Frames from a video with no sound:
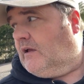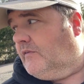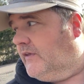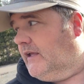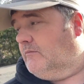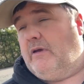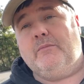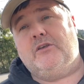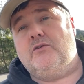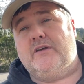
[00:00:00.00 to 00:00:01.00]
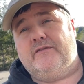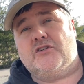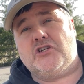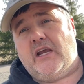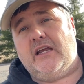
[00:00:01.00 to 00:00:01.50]
then maybe you even
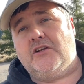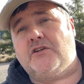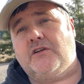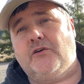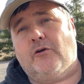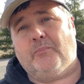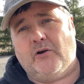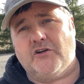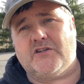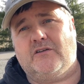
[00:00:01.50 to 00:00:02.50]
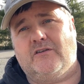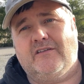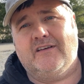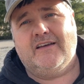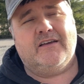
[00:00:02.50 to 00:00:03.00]
change your personal